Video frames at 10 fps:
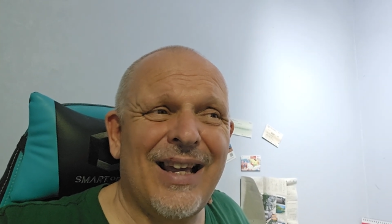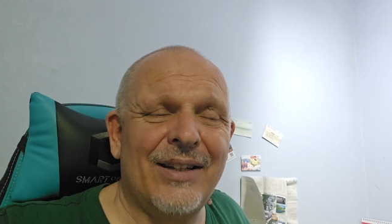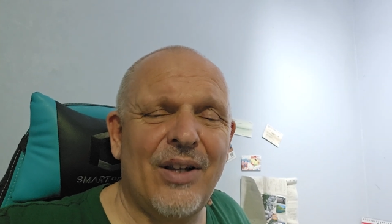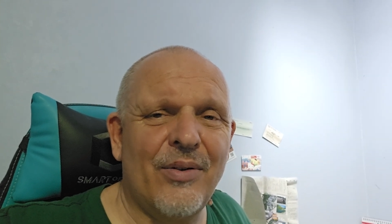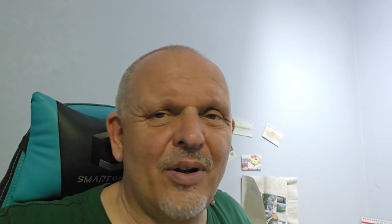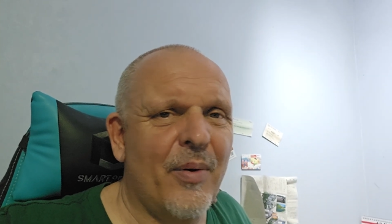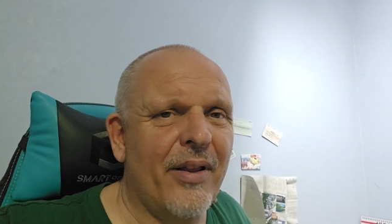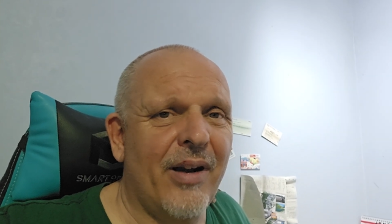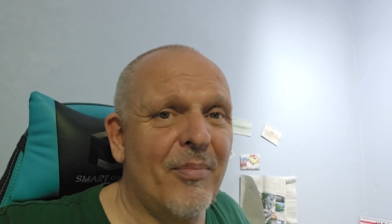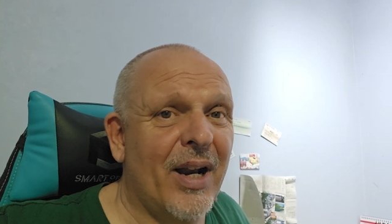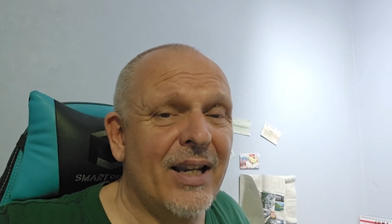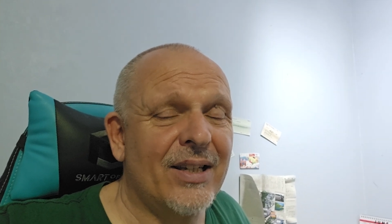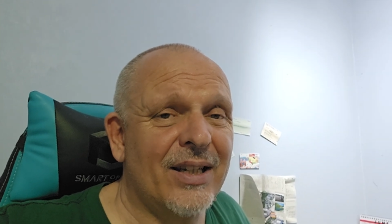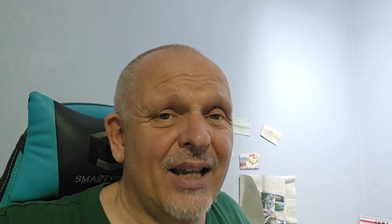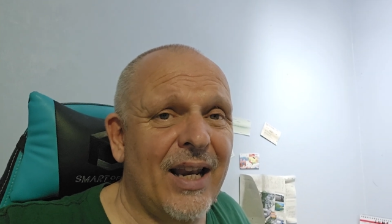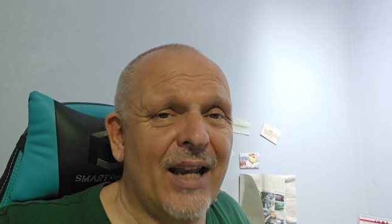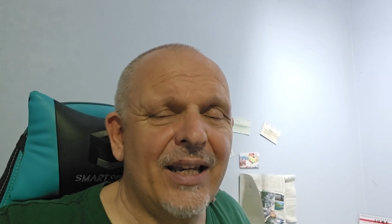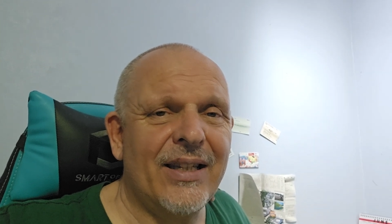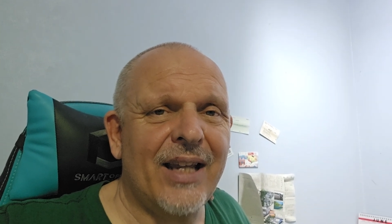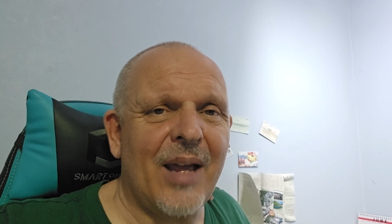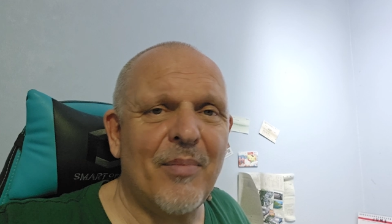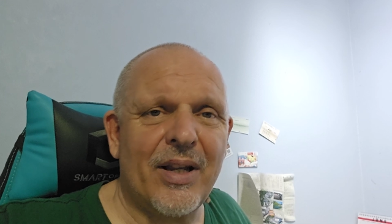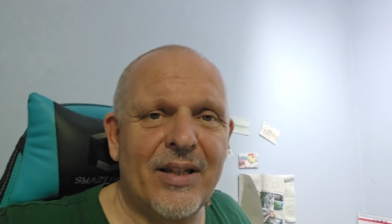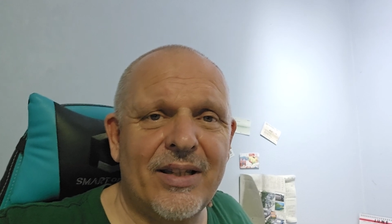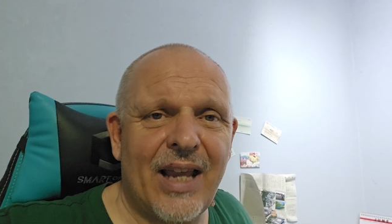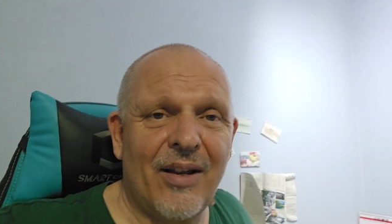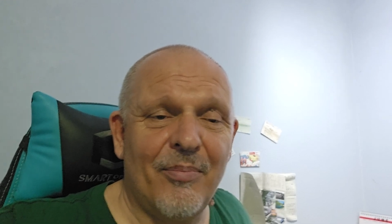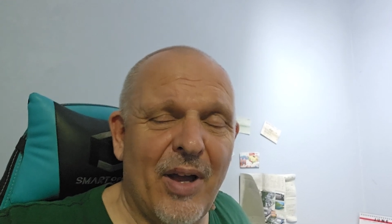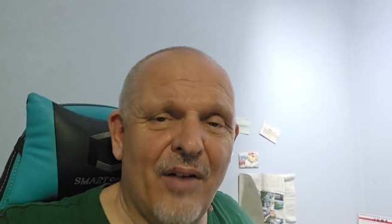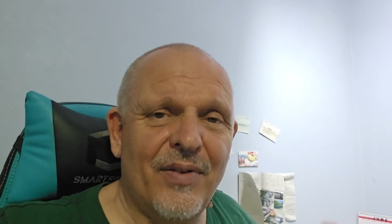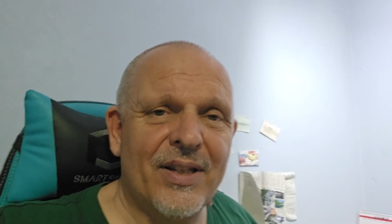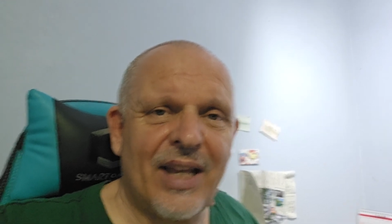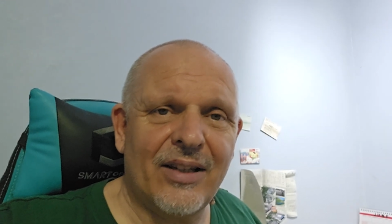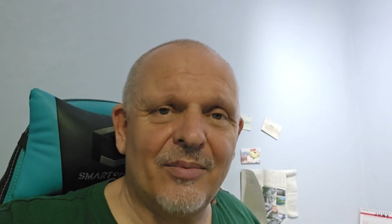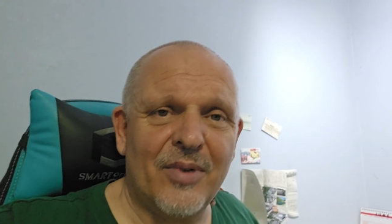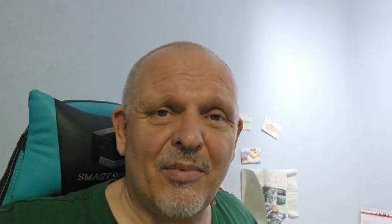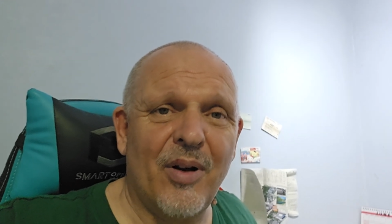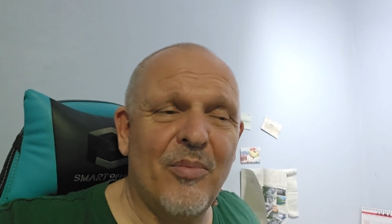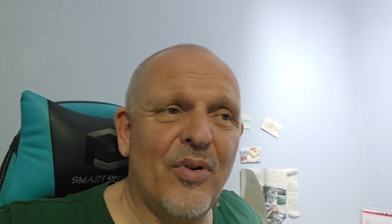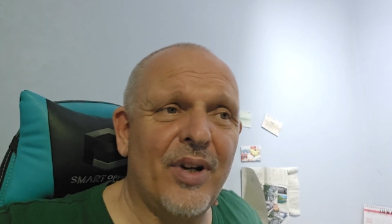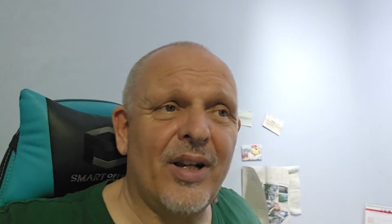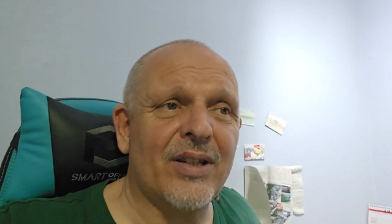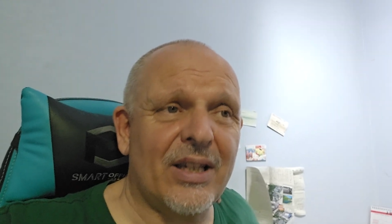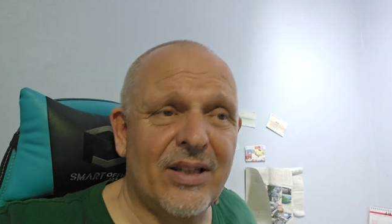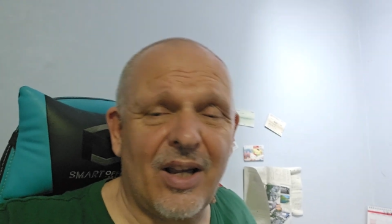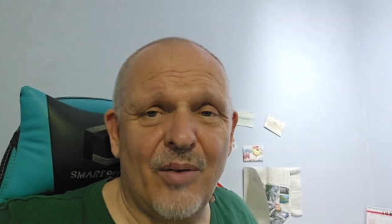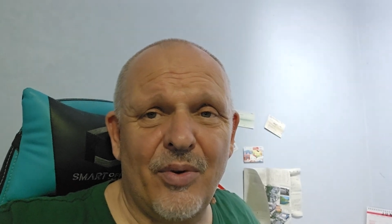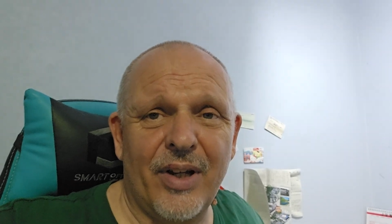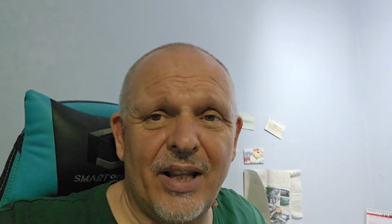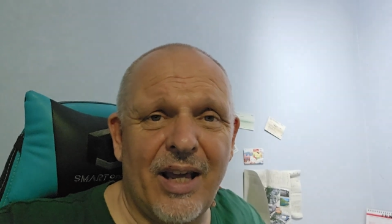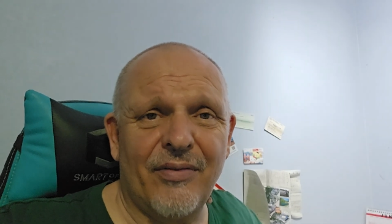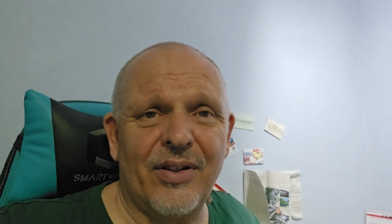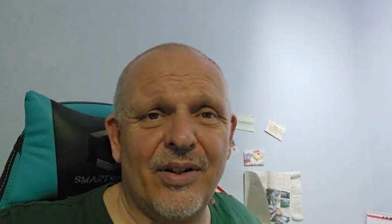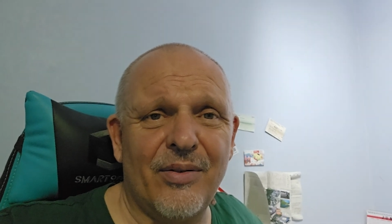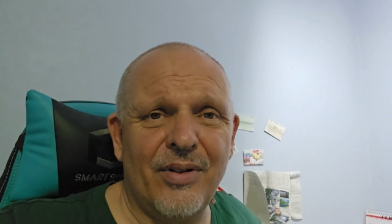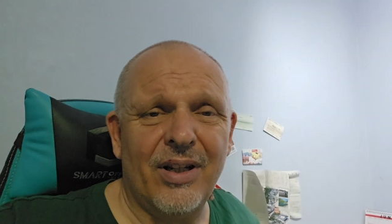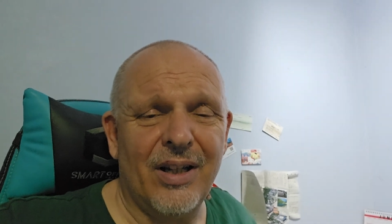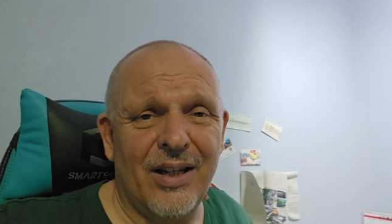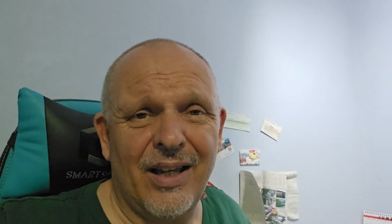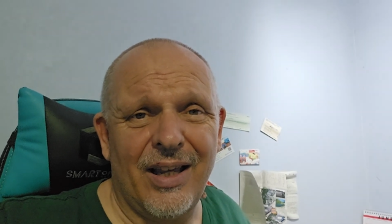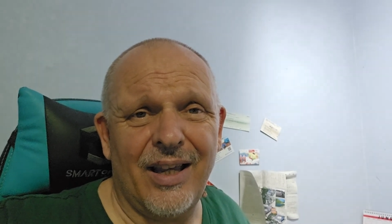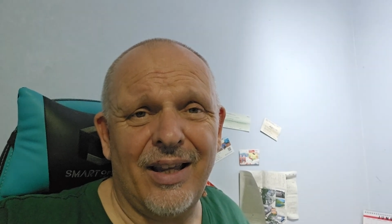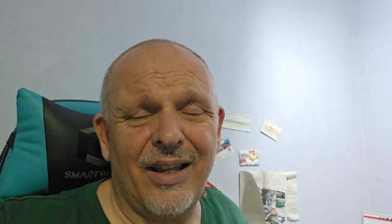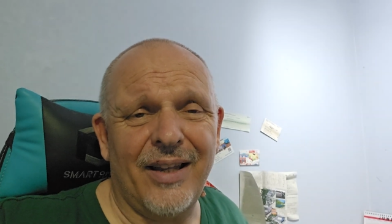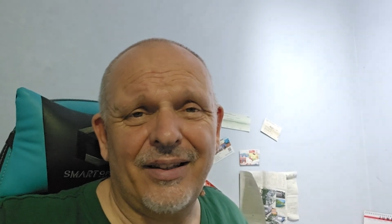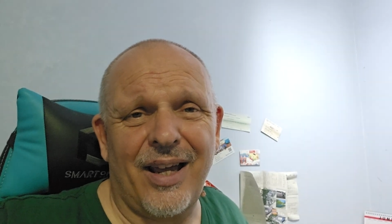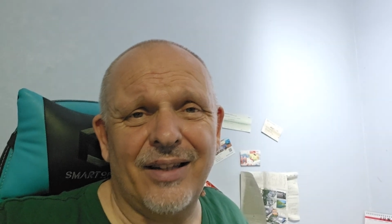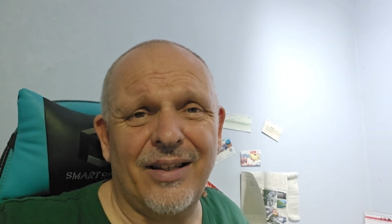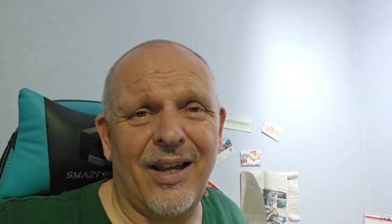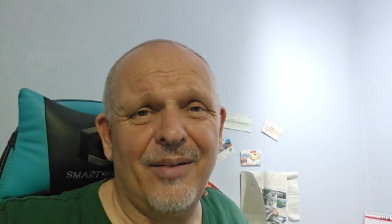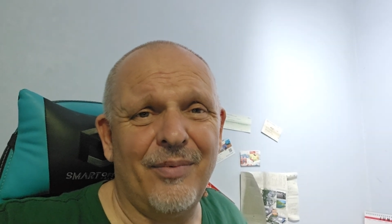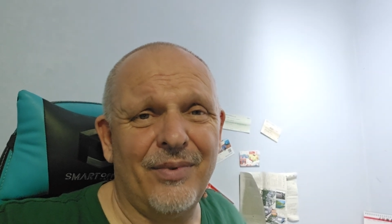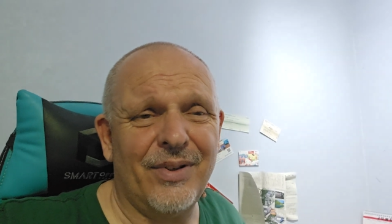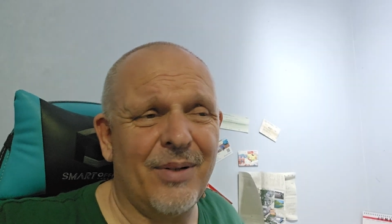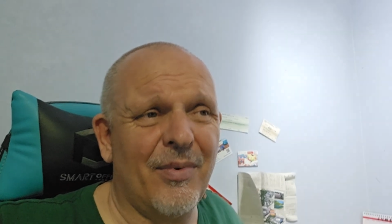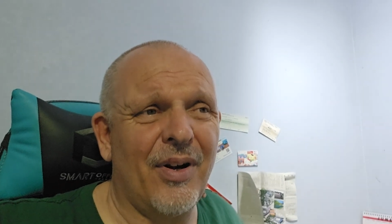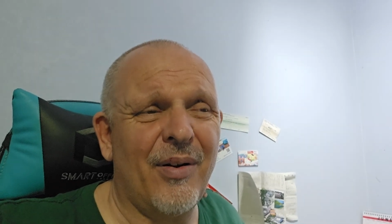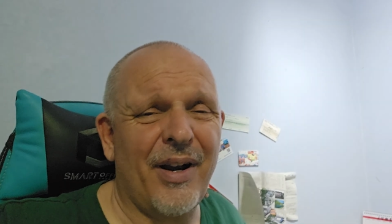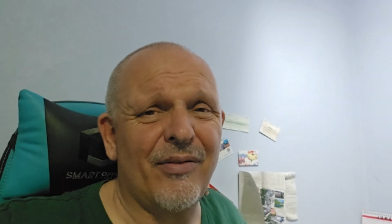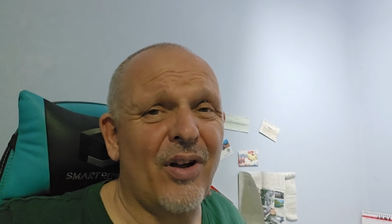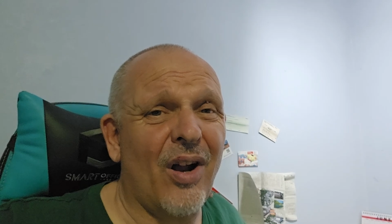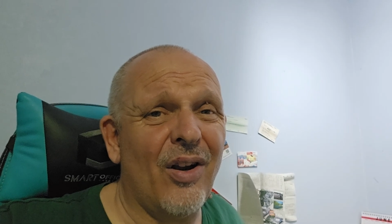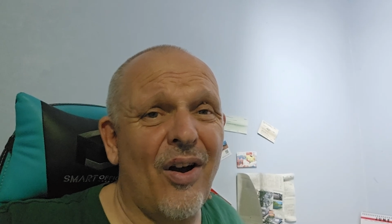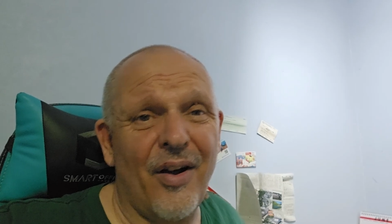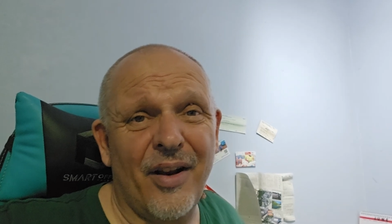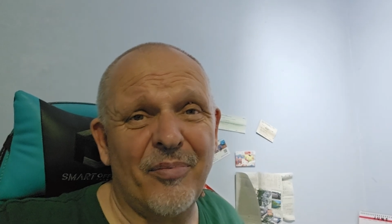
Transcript: don't know whether I'll manage to get. I need to get my office set up tomorrow morning because I start work in the afternoon at Thai time tomorrow, and I've got a lot on.